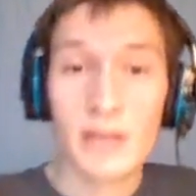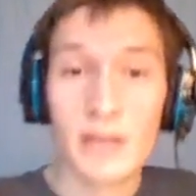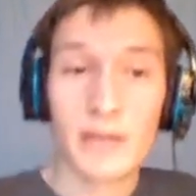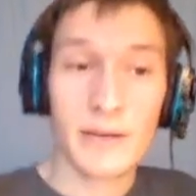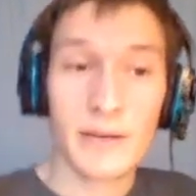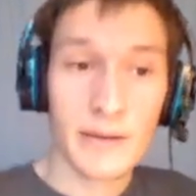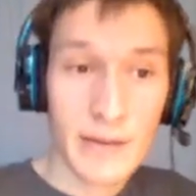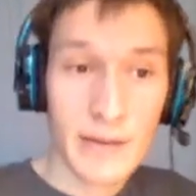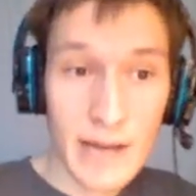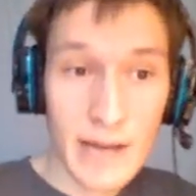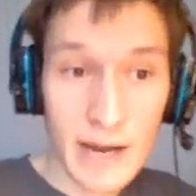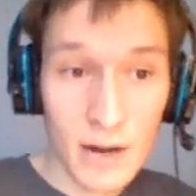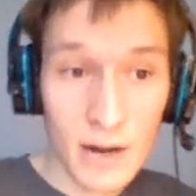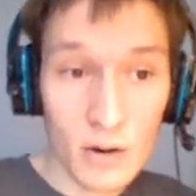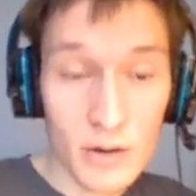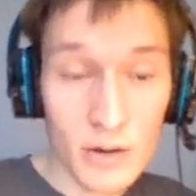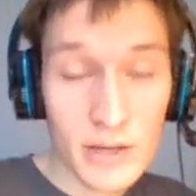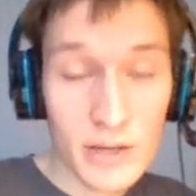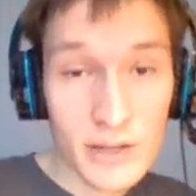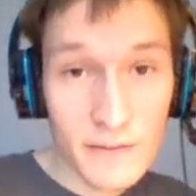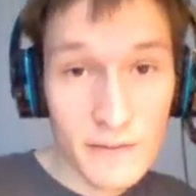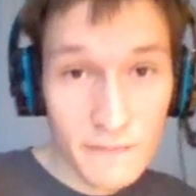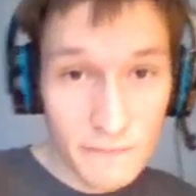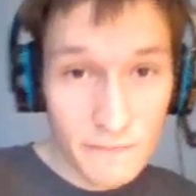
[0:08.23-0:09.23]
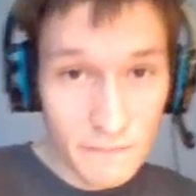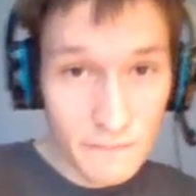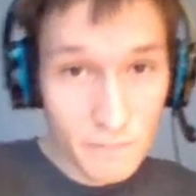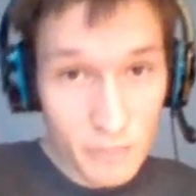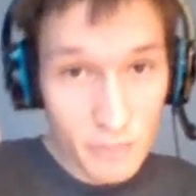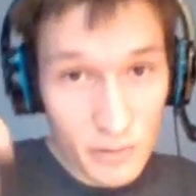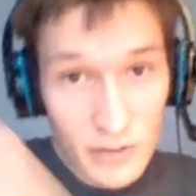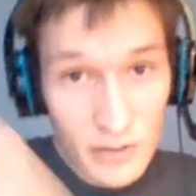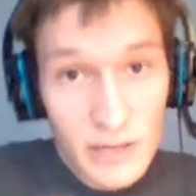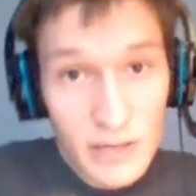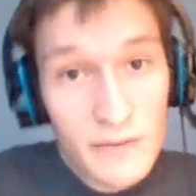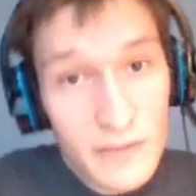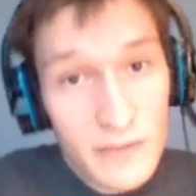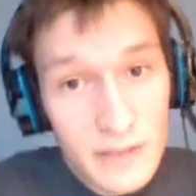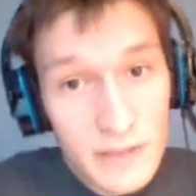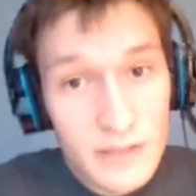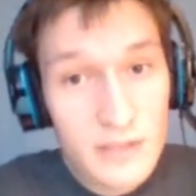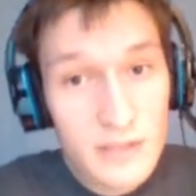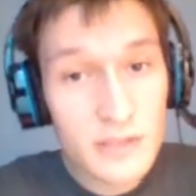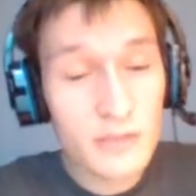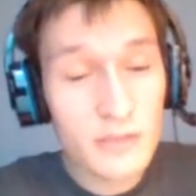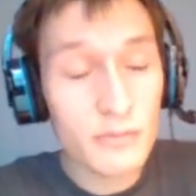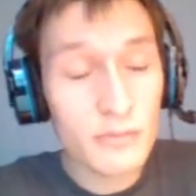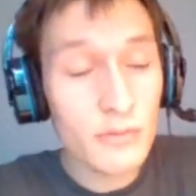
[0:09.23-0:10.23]
Now, in the
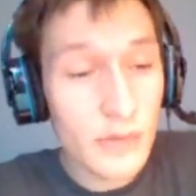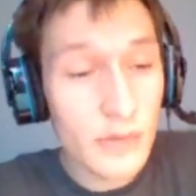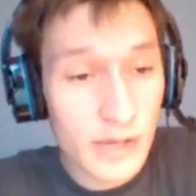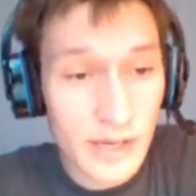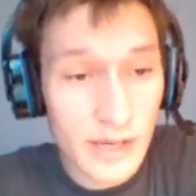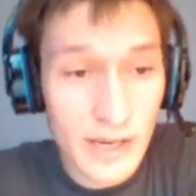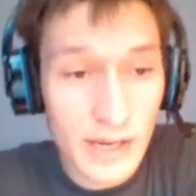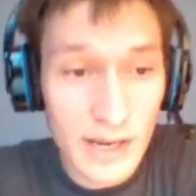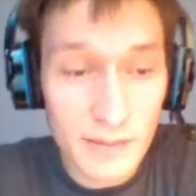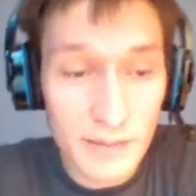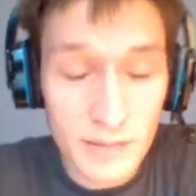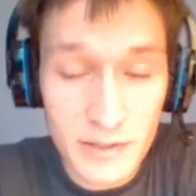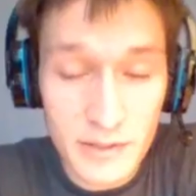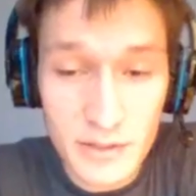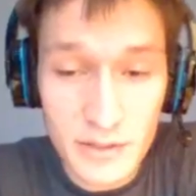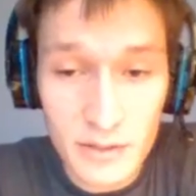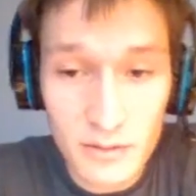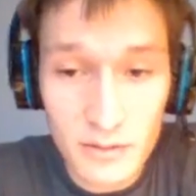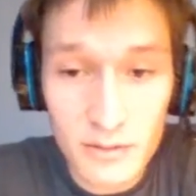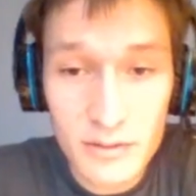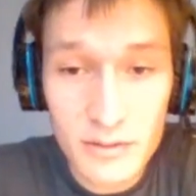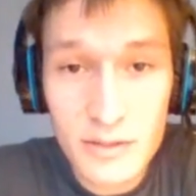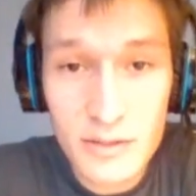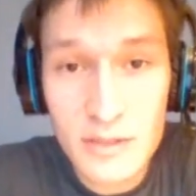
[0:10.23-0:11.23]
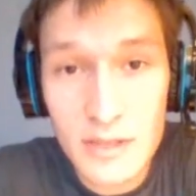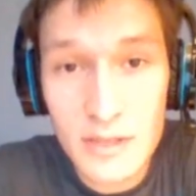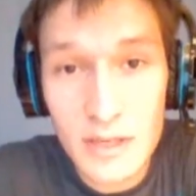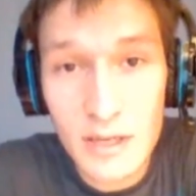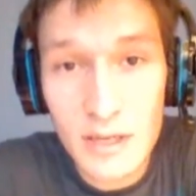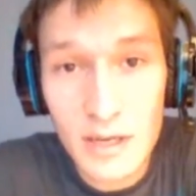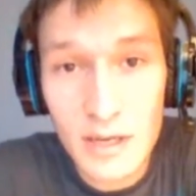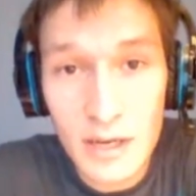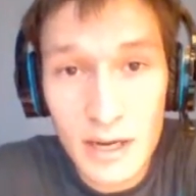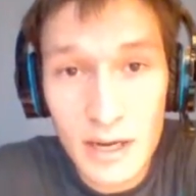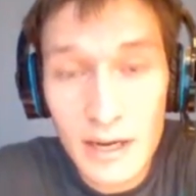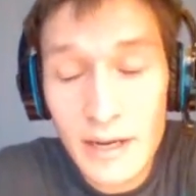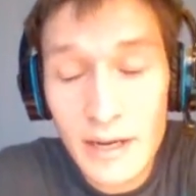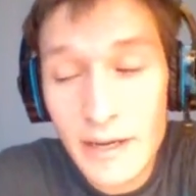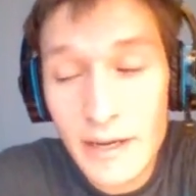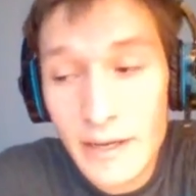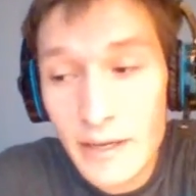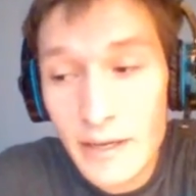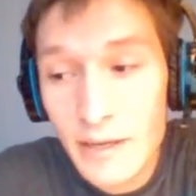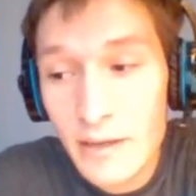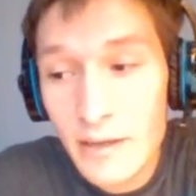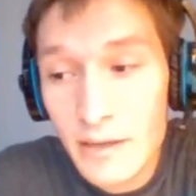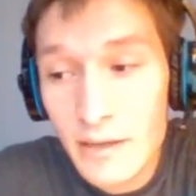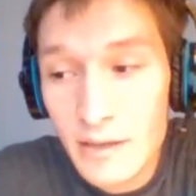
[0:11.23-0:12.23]
previous three episodes, I